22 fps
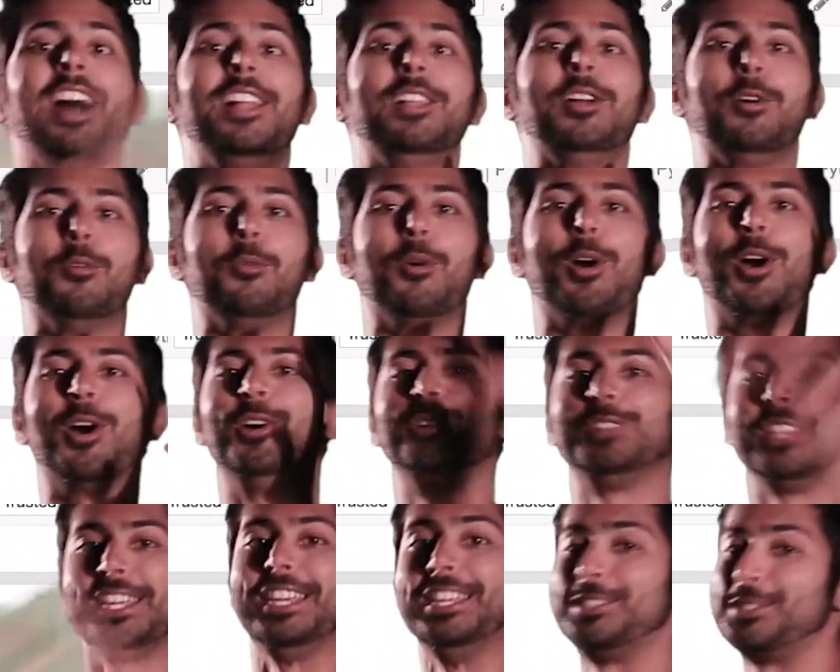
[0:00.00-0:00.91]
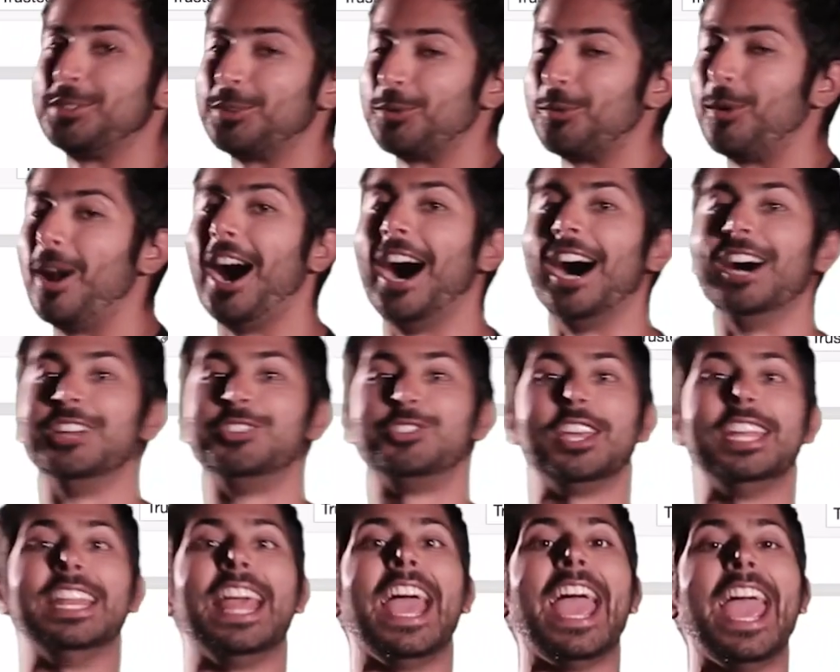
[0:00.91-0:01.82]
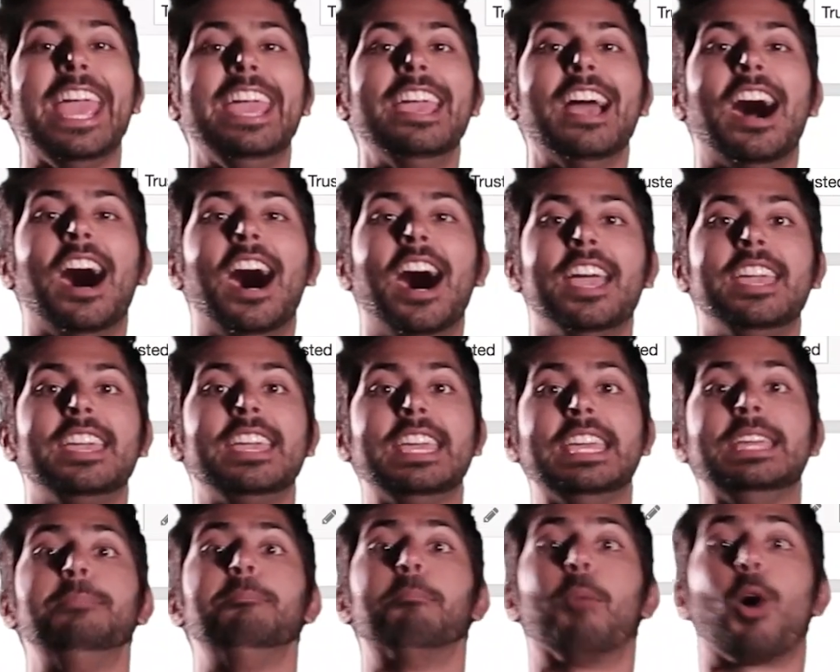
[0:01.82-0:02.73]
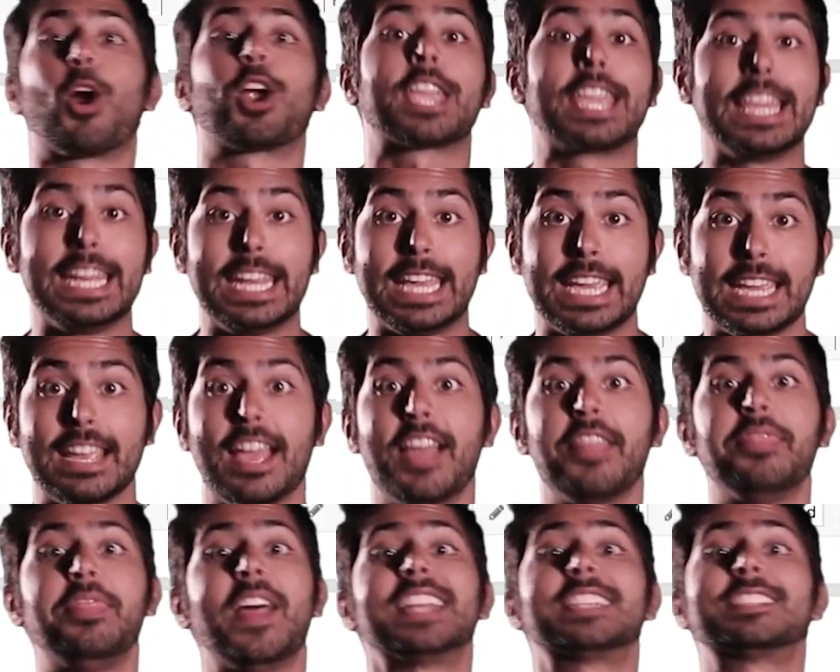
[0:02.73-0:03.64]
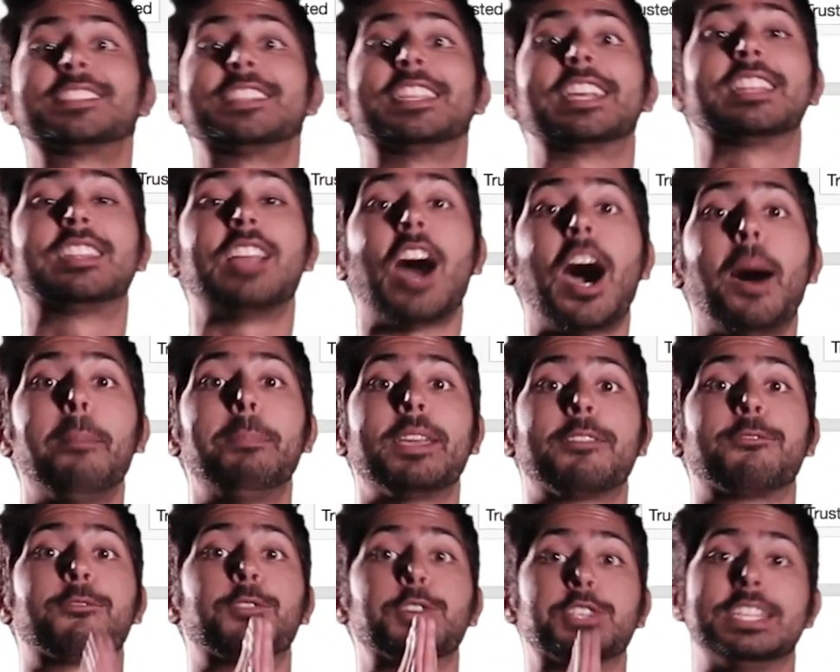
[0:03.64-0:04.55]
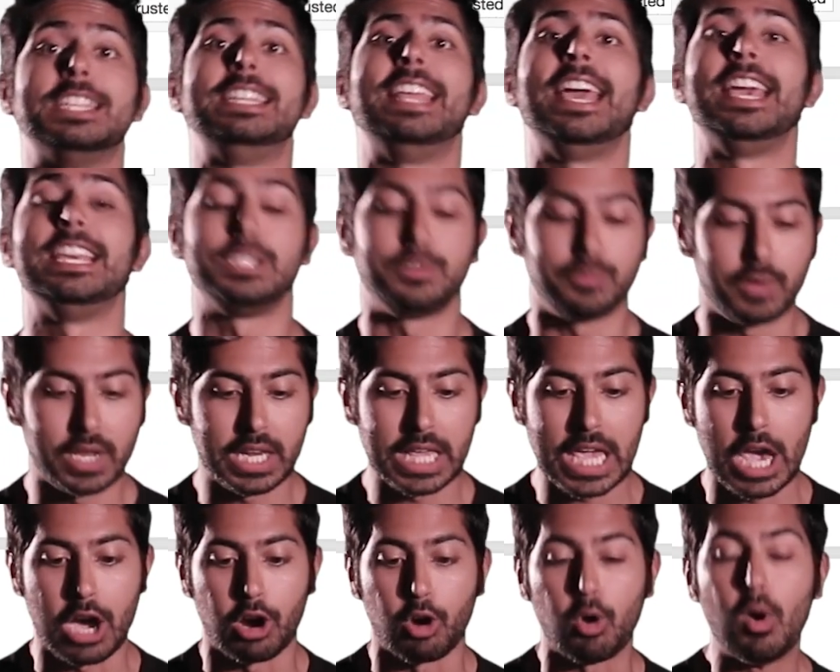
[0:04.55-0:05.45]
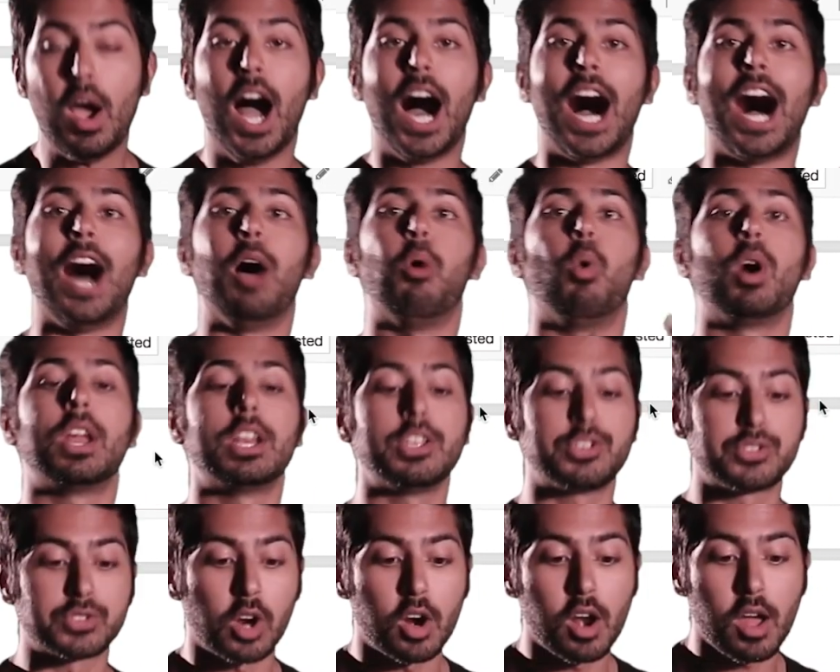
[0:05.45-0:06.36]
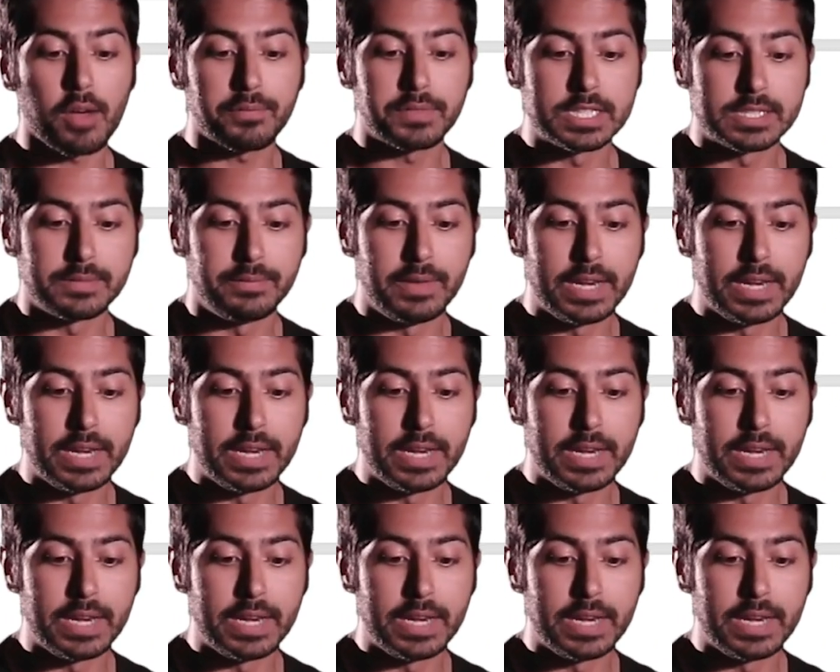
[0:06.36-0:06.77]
Hello world, it's Siraj, an AI in marketing that's the topic for today's video. I wanna start off this